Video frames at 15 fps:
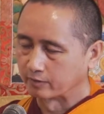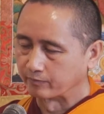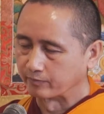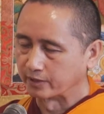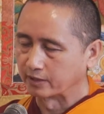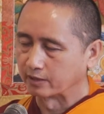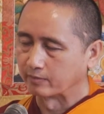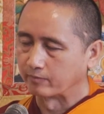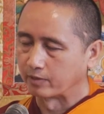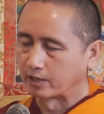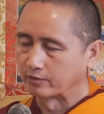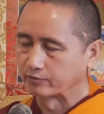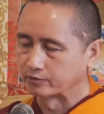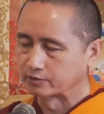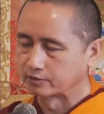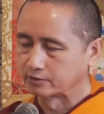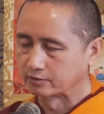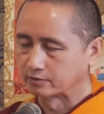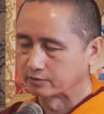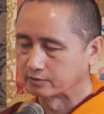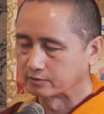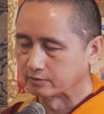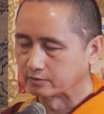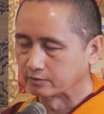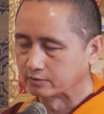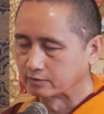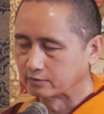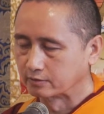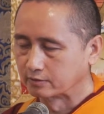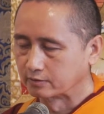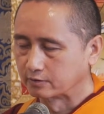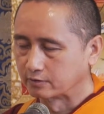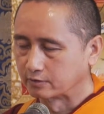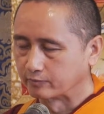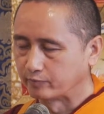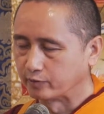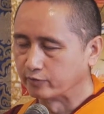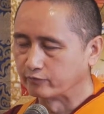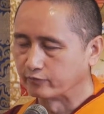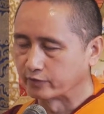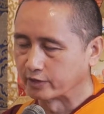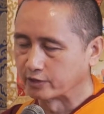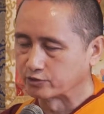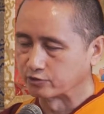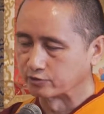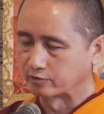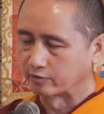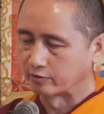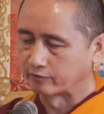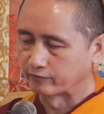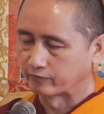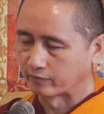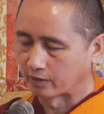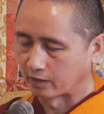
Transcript: bring about purification of